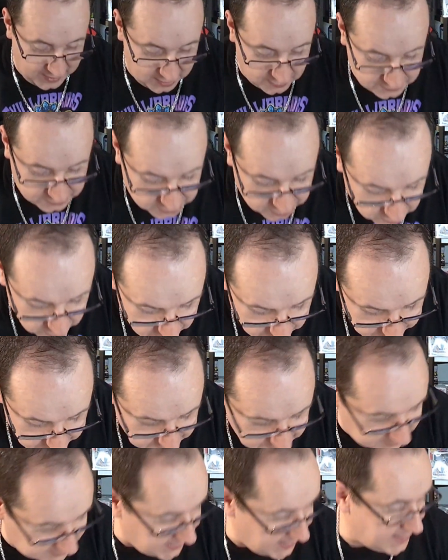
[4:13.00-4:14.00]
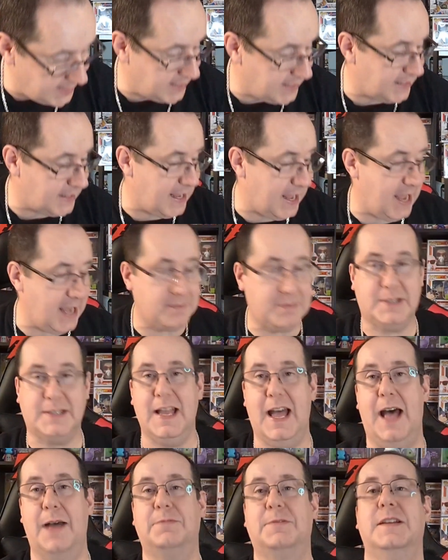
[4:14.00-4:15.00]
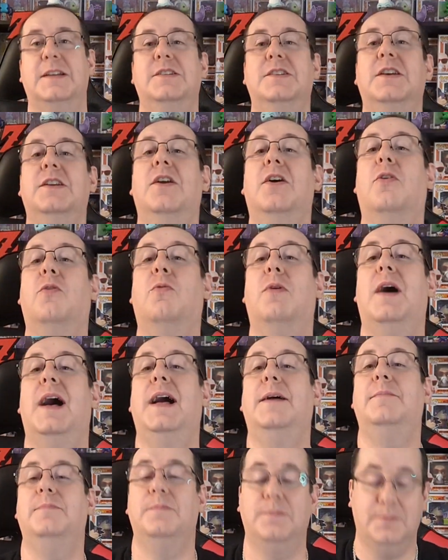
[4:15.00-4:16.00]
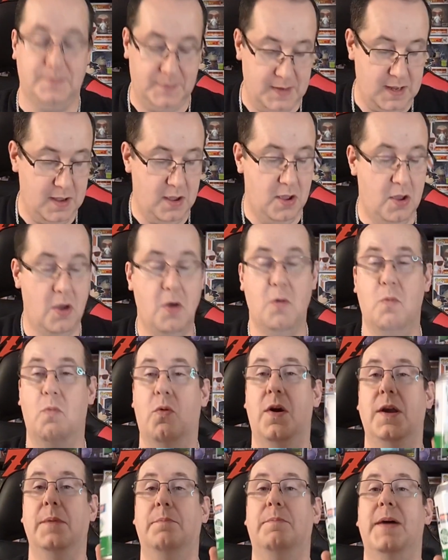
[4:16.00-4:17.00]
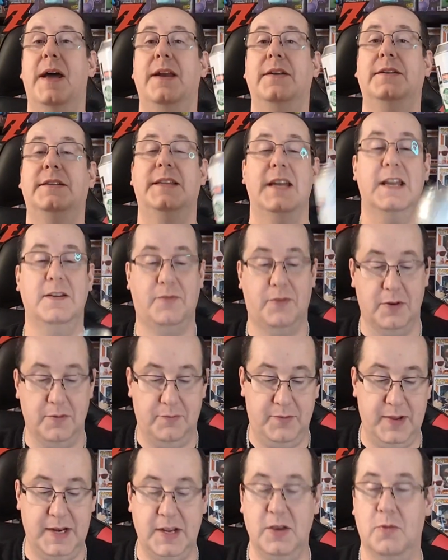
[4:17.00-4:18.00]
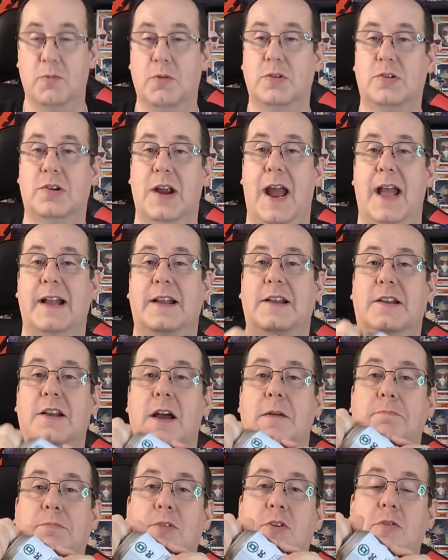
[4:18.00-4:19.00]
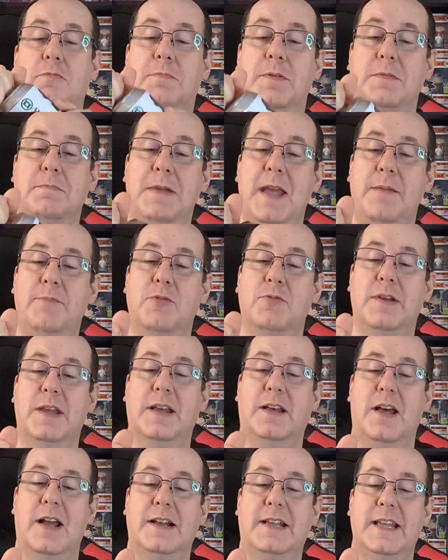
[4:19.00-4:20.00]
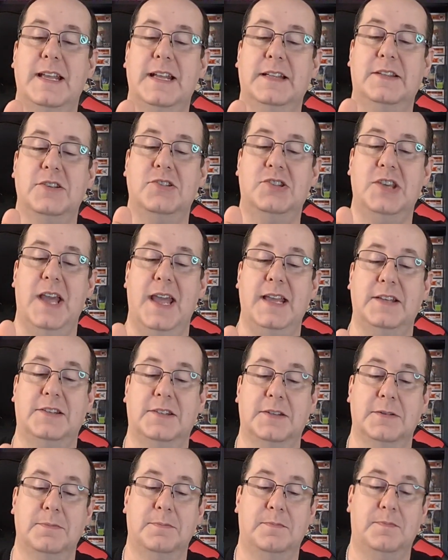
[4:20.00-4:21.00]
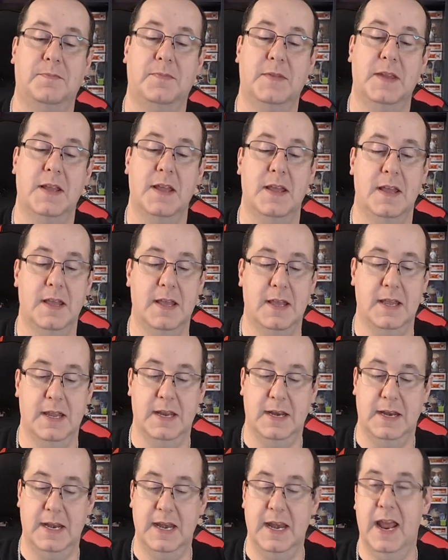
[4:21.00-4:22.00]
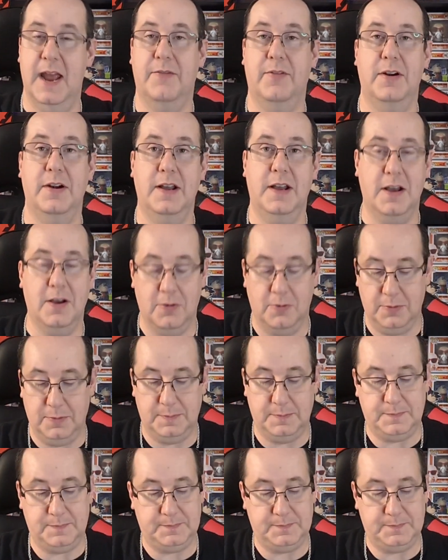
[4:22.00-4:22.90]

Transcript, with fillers: Found two of them sitting in a GameStop. Said, you know what? What a better thing for a video. We'll crack a couple open. Maybe we get lucky get the chase. Never know.